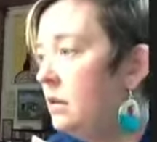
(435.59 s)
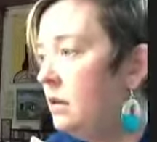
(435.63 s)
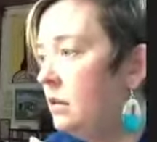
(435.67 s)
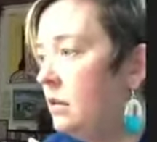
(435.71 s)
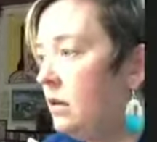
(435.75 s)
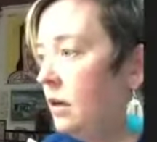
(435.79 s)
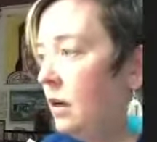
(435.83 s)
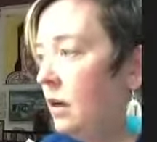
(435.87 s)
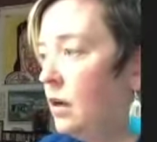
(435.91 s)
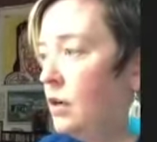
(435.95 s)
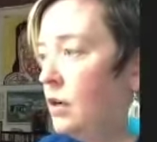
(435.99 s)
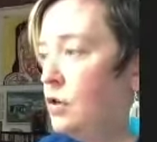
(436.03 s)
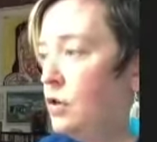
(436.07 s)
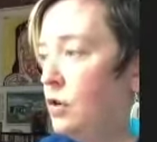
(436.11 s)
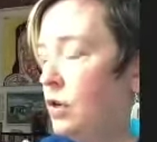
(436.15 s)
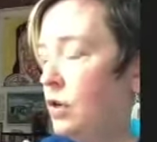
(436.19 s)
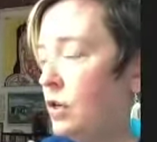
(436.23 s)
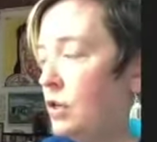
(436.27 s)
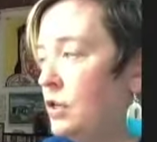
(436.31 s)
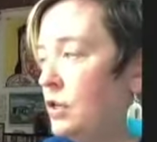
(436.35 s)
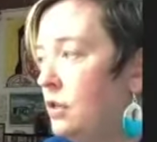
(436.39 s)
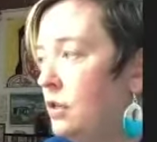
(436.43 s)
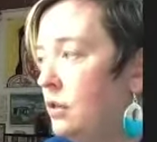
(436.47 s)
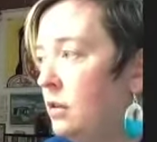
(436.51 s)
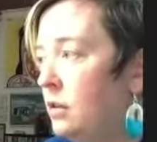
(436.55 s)
There are
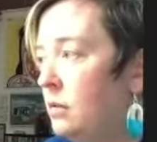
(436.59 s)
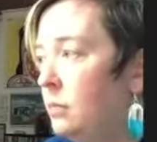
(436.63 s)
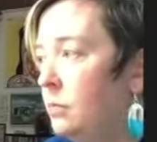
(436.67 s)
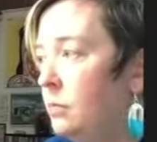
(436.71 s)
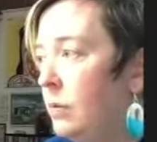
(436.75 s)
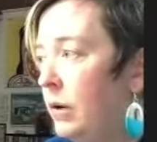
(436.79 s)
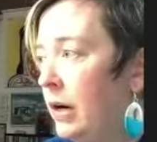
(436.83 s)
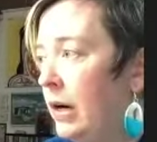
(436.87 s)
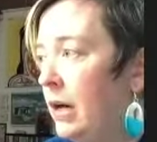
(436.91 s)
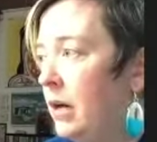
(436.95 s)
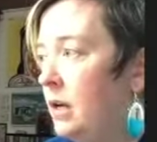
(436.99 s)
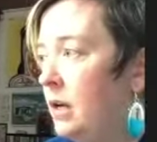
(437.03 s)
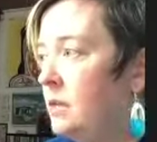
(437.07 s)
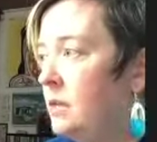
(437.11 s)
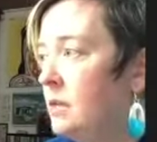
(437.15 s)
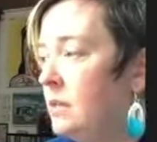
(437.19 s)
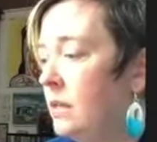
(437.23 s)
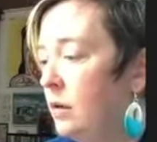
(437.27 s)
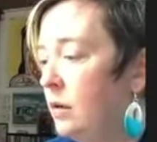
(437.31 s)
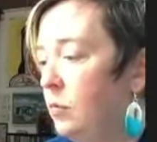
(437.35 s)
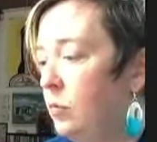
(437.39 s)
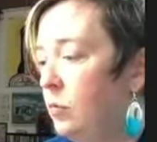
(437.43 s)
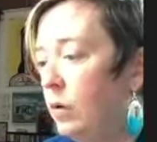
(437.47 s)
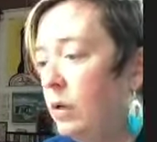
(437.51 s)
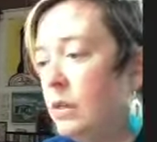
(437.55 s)
traditional brands
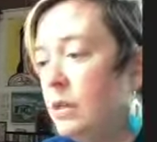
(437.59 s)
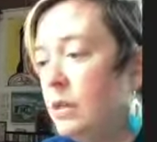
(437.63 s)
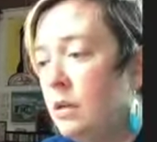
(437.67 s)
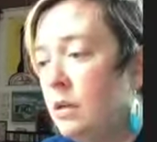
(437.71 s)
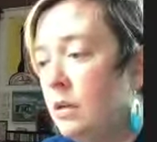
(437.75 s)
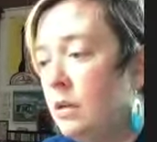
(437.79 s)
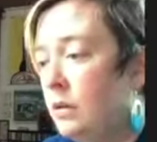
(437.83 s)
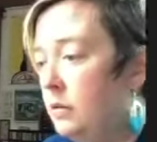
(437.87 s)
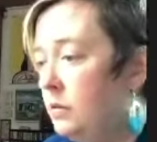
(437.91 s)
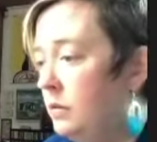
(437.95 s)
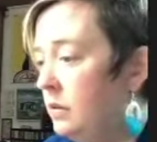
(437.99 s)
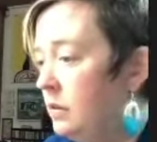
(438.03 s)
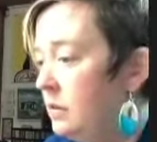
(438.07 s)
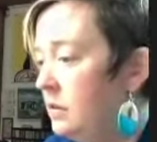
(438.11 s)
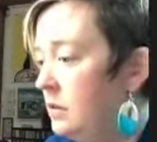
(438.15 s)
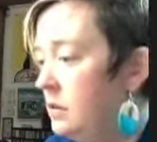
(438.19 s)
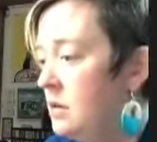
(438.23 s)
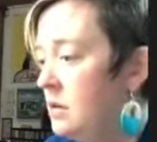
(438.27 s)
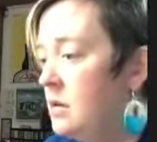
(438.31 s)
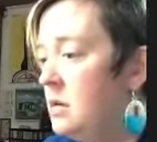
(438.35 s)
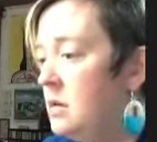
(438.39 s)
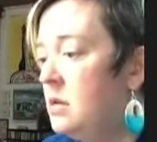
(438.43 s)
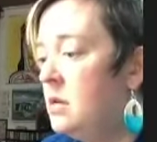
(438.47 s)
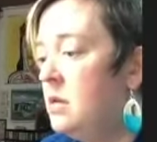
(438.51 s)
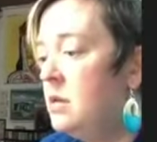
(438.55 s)
like Winsor Newton,
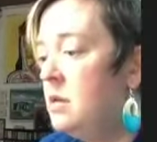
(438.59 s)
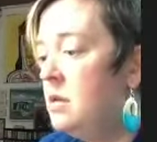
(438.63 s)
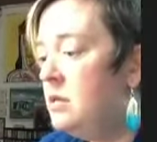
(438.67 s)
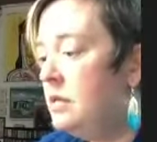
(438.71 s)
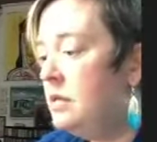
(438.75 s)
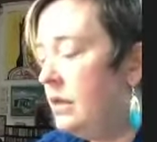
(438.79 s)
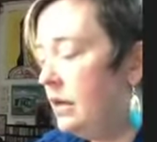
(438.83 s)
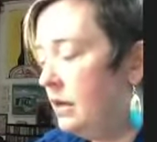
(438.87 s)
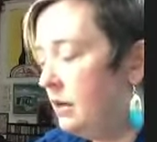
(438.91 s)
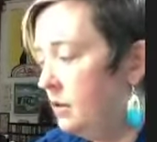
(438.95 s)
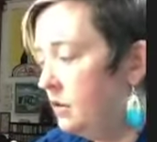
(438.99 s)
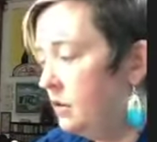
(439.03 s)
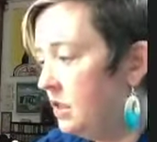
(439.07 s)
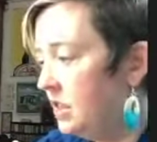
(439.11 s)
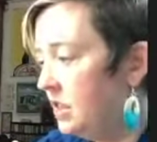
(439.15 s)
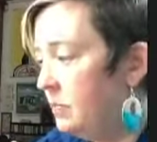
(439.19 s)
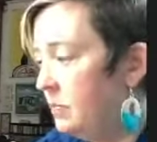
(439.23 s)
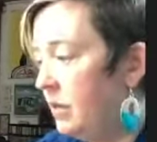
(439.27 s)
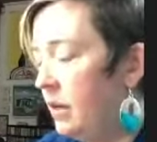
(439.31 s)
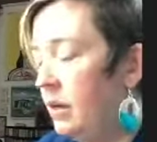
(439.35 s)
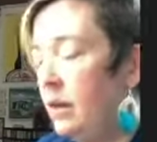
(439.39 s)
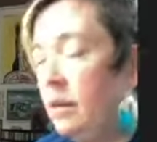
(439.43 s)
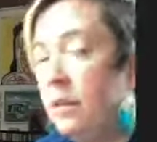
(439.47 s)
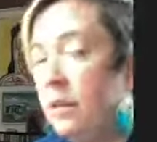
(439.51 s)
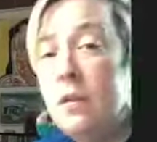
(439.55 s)
Daniel
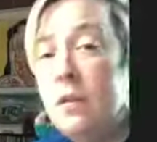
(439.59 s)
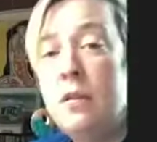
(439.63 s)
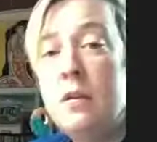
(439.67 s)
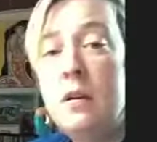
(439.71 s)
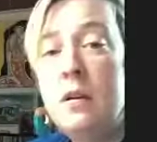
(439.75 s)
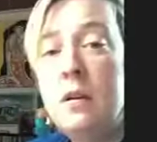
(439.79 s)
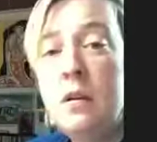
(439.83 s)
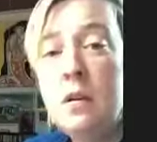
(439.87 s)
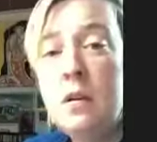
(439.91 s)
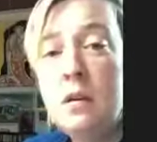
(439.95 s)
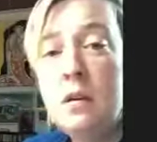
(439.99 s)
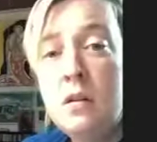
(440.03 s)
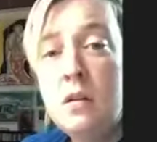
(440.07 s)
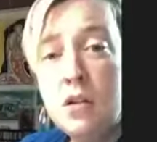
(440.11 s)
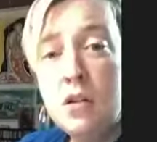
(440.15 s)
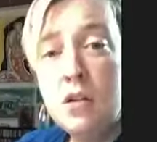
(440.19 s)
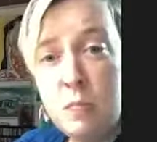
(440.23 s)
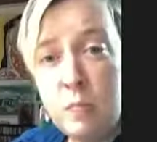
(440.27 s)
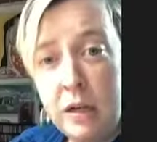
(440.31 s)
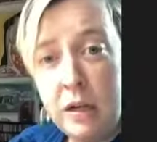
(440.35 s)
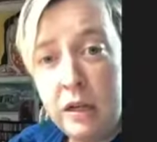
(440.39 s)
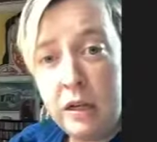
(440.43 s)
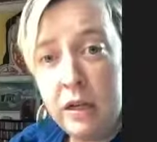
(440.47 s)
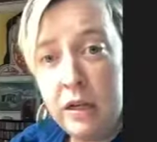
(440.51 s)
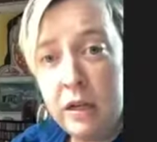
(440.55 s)
Smith,
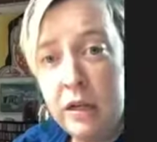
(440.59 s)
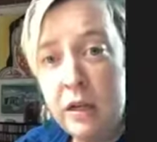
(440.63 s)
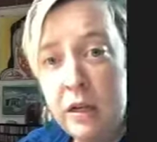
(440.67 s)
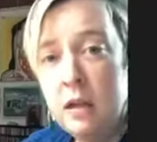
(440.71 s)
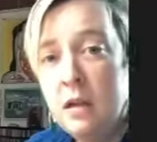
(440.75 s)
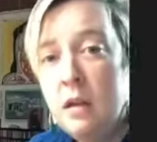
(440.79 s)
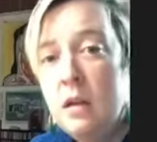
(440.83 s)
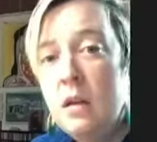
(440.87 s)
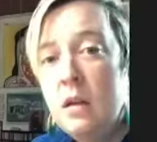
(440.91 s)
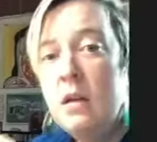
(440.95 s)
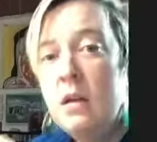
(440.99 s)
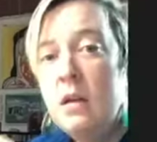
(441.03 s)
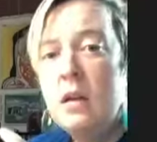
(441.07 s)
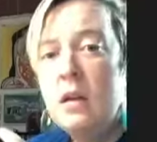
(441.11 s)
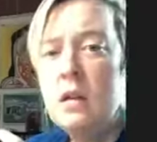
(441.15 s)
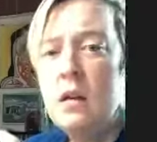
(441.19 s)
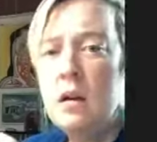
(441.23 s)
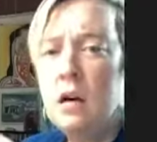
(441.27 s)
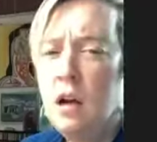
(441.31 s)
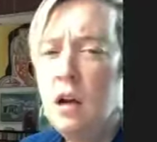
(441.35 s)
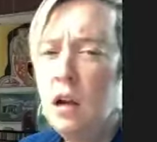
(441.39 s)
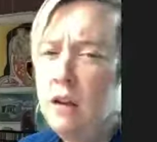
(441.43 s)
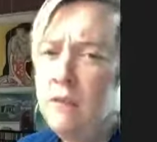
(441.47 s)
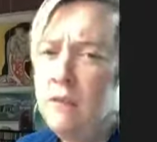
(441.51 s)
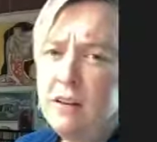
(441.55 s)
Schminke. They're
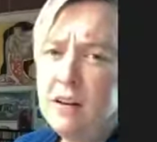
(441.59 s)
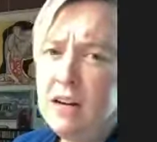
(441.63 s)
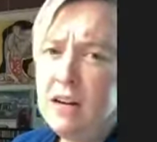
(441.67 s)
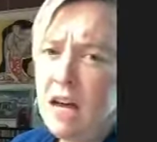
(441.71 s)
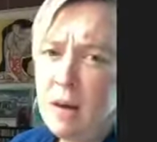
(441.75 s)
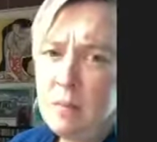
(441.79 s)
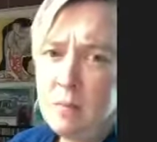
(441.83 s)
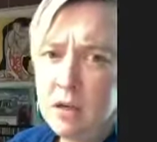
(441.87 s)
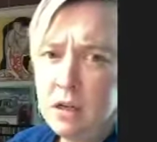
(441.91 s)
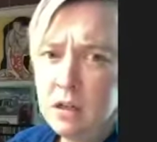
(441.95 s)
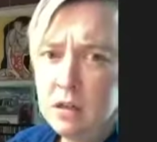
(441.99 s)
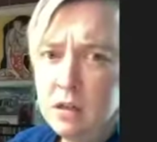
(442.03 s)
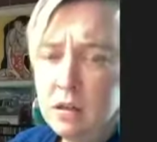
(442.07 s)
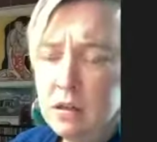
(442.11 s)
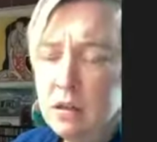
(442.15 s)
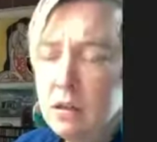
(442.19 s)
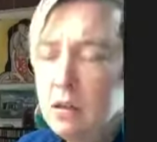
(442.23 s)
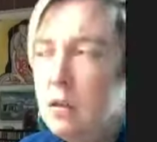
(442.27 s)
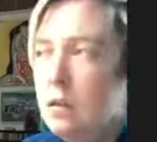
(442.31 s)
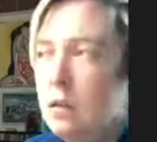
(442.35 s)
all phenomenal.